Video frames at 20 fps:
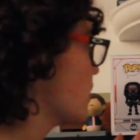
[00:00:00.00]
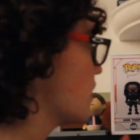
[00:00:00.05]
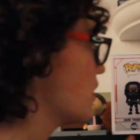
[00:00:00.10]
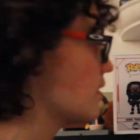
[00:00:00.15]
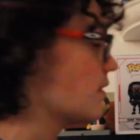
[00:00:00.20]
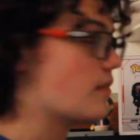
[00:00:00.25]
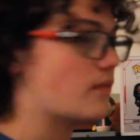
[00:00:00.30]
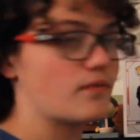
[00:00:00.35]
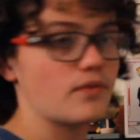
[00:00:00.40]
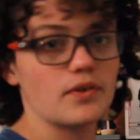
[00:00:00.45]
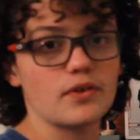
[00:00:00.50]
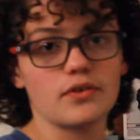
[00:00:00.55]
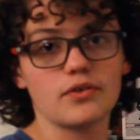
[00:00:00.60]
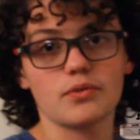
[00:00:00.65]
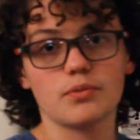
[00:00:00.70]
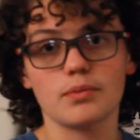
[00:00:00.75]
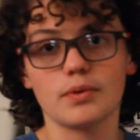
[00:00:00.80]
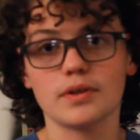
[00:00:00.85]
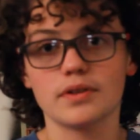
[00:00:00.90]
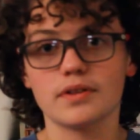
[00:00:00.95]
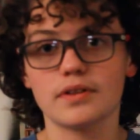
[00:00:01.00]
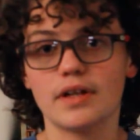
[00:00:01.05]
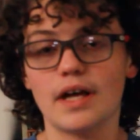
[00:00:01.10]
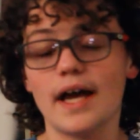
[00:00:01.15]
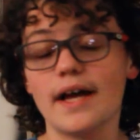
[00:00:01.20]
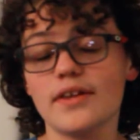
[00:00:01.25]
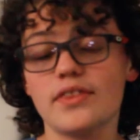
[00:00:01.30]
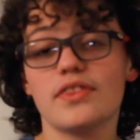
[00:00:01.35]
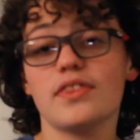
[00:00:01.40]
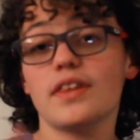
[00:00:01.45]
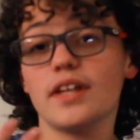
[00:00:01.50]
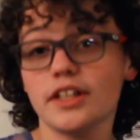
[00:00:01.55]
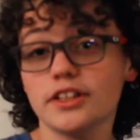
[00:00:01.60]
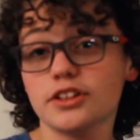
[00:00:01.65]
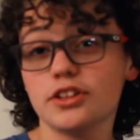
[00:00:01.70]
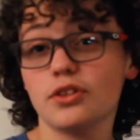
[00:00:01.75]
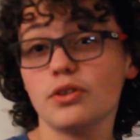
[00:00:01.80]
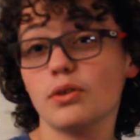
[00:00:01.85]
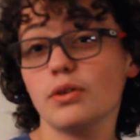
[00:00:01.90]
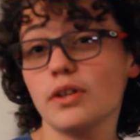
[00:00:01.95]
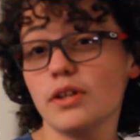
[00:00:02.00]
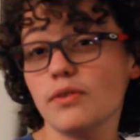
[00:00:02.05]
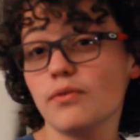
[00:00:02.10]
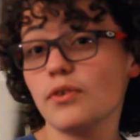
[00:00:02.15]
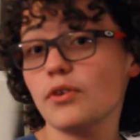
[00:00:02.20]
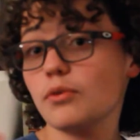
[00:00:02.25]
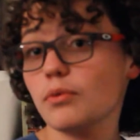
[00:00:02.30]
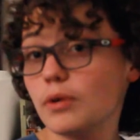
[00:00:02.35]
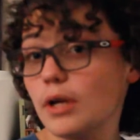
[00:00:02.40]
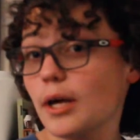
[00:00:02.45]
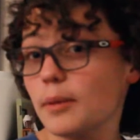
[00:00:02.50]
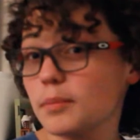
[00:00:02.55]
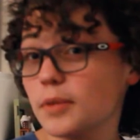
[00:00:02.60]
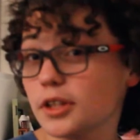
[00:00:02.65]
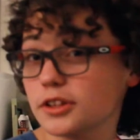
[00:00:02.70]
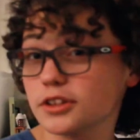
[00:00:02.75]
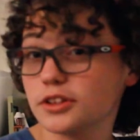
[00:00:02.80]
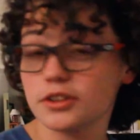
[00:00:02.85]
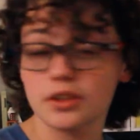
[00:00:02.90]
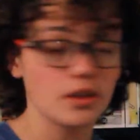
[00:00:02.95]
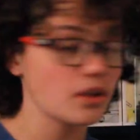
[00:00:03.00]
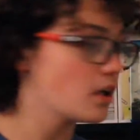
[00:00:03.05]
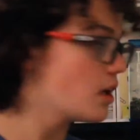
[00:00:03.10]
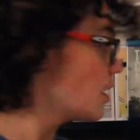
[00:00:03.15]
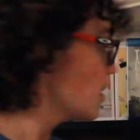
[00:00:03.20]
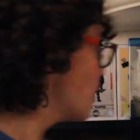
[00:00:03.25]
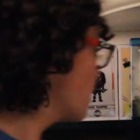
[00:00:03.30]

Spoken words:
in the first one. I think she's only in the first one, I'm not sure.